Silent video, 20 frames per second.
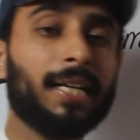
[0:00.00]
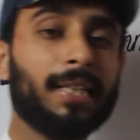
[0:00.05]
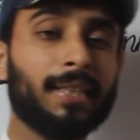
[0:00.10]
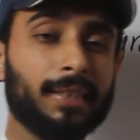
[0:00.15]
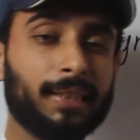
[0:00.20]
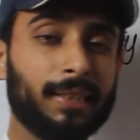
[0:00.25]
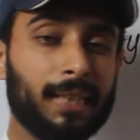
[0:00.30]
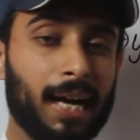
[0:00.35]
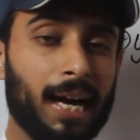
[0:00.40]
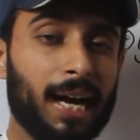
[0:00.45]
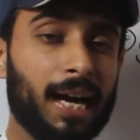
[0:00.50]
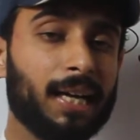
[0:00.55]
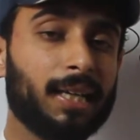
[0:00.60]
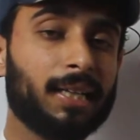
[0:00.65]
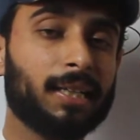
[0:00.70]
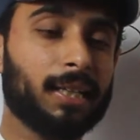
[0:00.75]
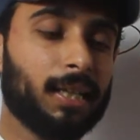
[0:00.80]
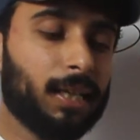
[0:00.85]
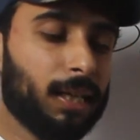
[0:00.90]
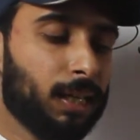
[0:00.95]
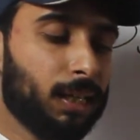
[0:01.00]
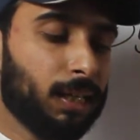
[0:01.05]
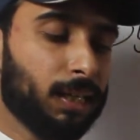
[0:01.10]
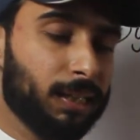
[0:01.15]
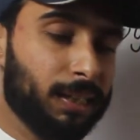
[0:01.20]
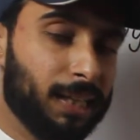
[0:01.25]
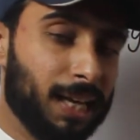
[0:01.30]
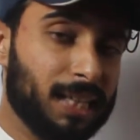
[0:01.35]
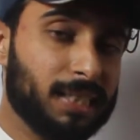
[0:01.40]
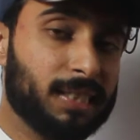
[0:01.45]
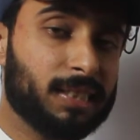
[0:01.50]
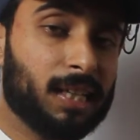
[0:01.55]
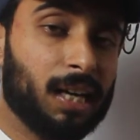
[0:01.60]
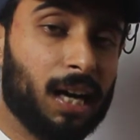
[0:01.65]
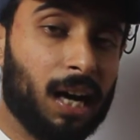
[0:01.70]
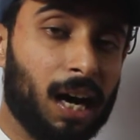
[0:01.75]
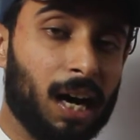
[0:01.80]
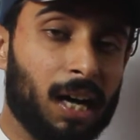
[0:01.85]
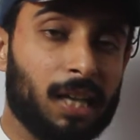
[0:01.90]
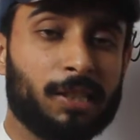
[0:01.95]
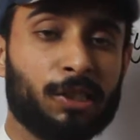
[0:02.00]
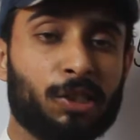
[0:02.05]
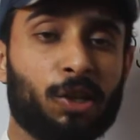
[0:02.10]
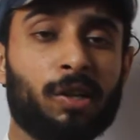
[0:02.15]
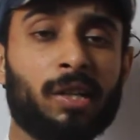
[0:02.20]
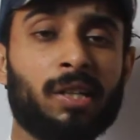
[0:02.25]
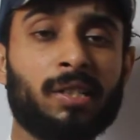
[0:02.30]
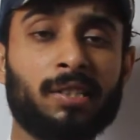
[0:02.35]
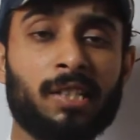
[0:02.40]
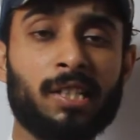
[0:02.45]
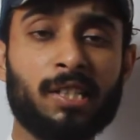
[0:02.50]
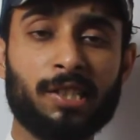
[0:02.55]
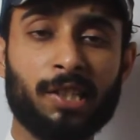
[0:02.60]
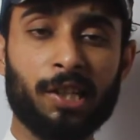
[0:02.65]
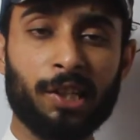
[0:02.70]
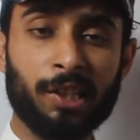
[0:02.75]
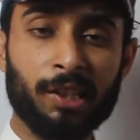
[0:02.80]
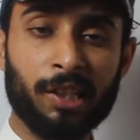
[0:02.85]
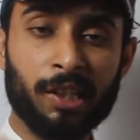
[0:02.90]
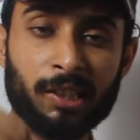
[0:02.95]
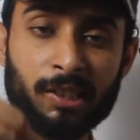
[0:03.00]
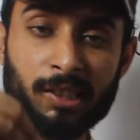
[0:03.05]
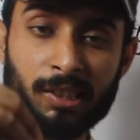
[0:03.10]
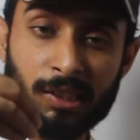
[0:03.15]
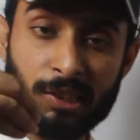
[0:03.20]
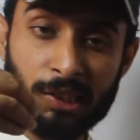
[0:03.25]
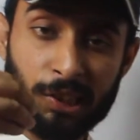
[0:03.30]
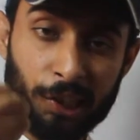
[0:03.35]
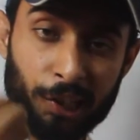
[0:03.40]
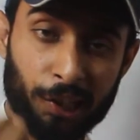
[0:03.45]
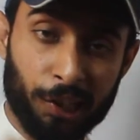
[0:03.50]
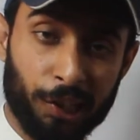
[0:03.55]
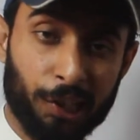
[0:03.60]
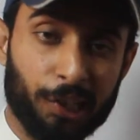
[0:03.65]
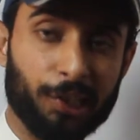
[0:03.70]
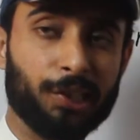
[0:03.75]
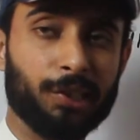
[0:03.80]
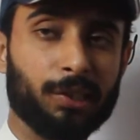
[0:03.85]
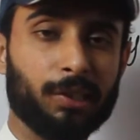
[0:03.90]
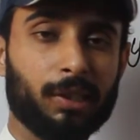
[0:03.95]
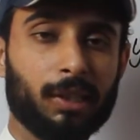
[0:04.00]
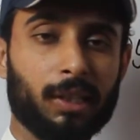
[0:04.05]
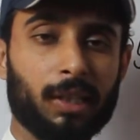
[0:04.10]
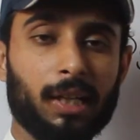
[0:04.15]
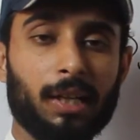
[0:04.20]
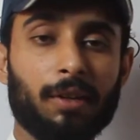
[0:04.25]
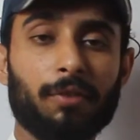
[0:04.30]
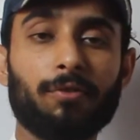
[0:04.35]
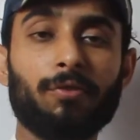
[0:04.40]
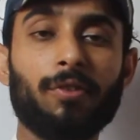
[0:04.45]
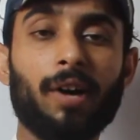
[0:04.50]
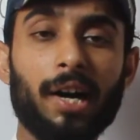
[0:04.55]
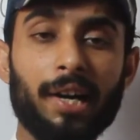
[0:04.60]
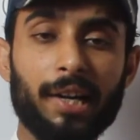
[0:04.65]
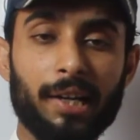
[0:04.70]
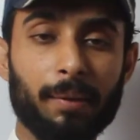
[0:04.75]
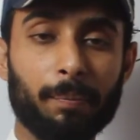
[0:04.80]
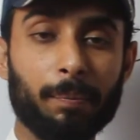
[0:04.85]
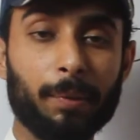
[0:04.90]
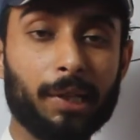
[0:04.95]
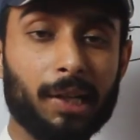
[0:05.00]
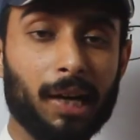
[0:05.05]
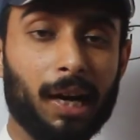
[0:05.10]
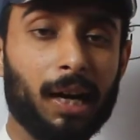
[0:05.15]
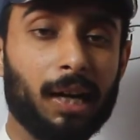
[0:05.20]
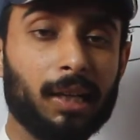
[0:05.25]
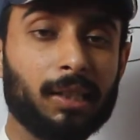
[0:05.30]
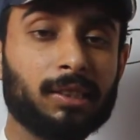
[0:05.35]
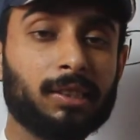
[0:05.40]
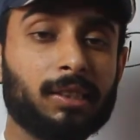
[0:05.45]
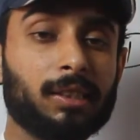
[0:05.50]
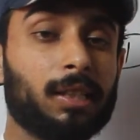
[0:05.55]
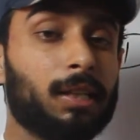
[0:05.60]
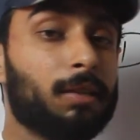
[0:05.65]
that desk also resists in its change. Why? Because